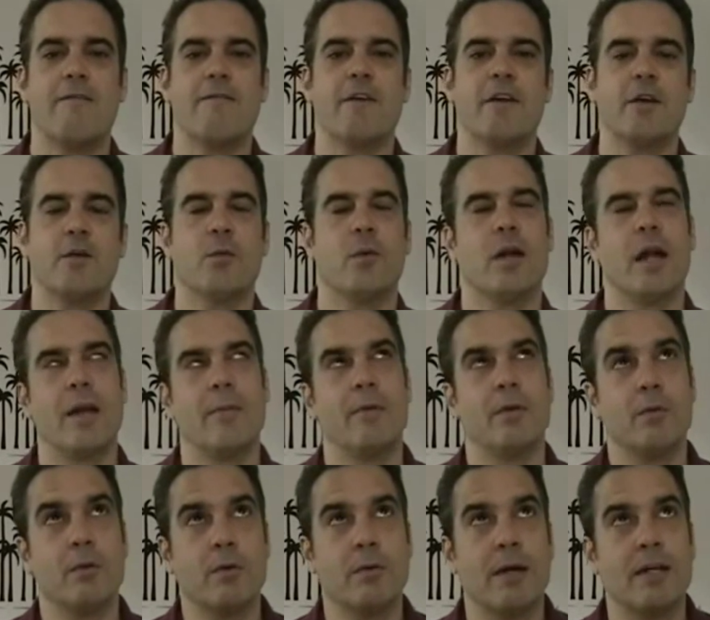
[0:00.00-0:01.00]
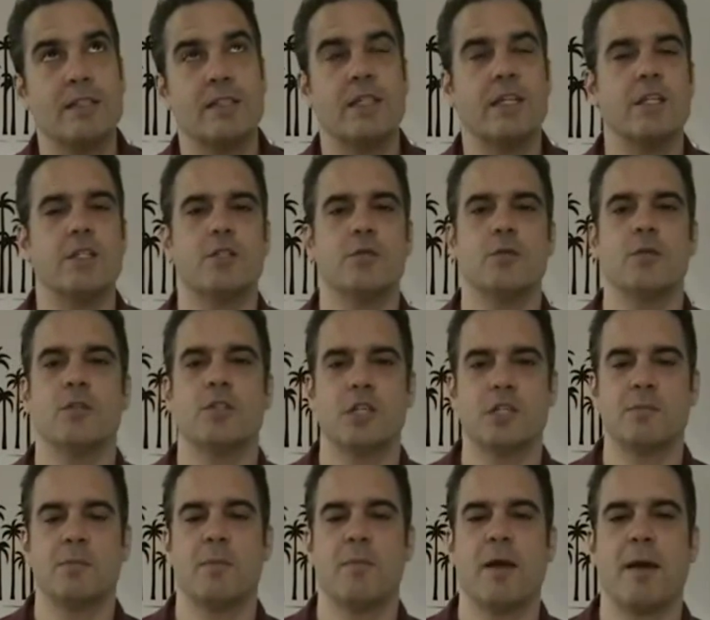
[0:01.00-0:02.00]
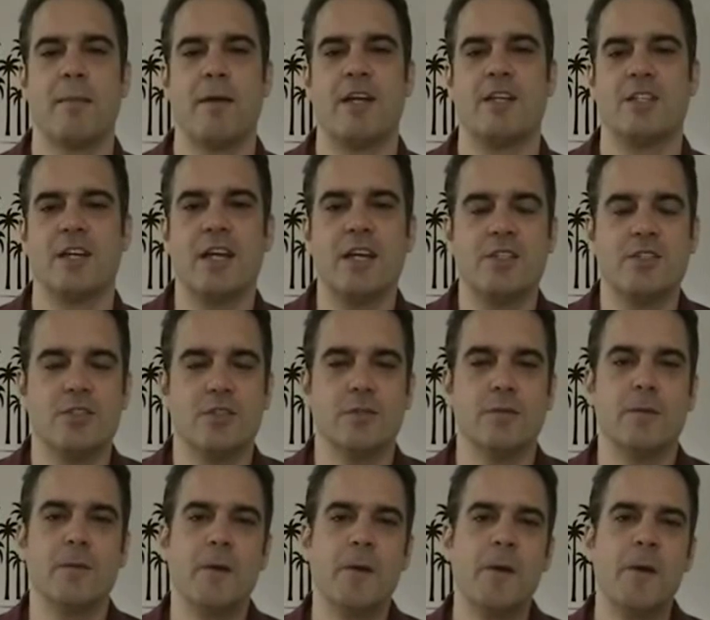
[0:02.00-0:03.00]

figured what I'd be regressing into would just be my imagination.